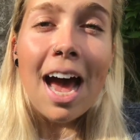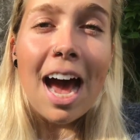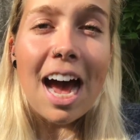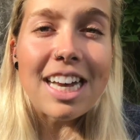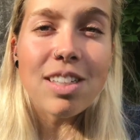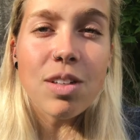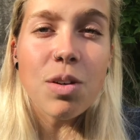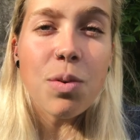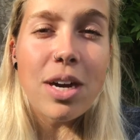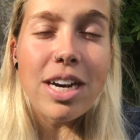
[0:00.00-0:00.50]

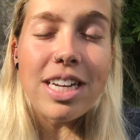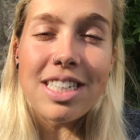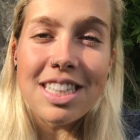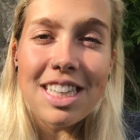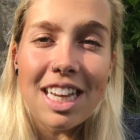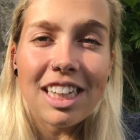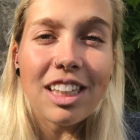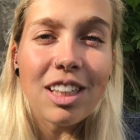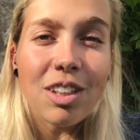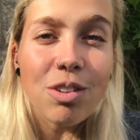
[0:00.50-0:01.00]
As always,
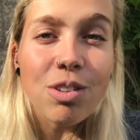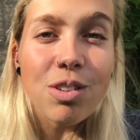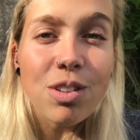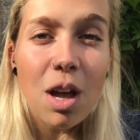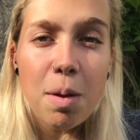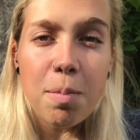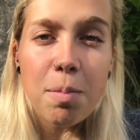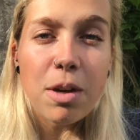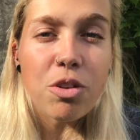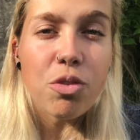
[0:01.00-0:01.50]
thank you
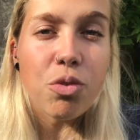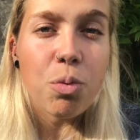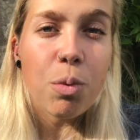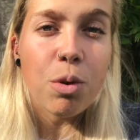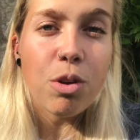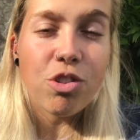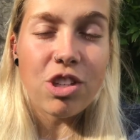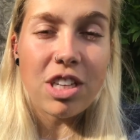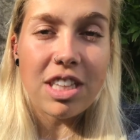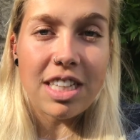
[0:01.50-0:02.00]
so much for
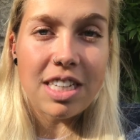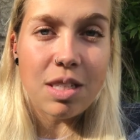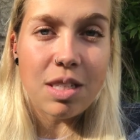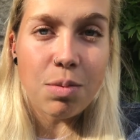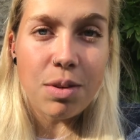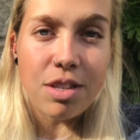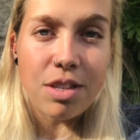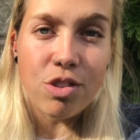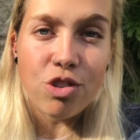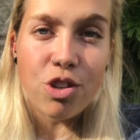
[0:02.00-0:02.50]
watching
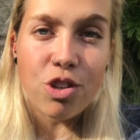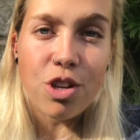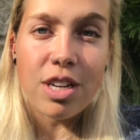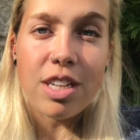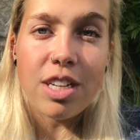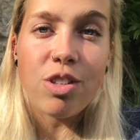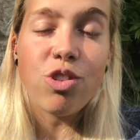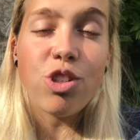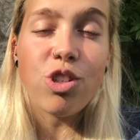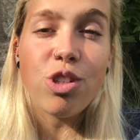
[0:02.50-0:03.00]
this week's
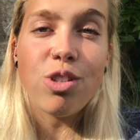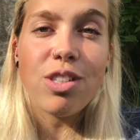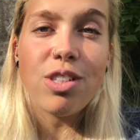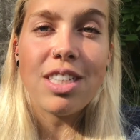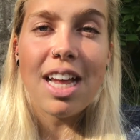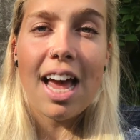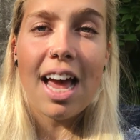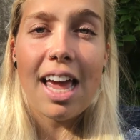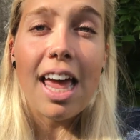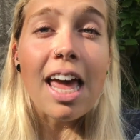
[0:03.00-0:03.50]
Tune In
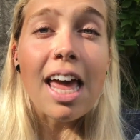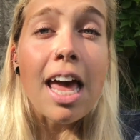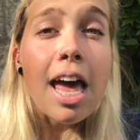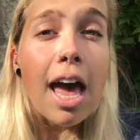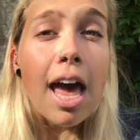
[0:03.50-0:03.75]
Tuesday.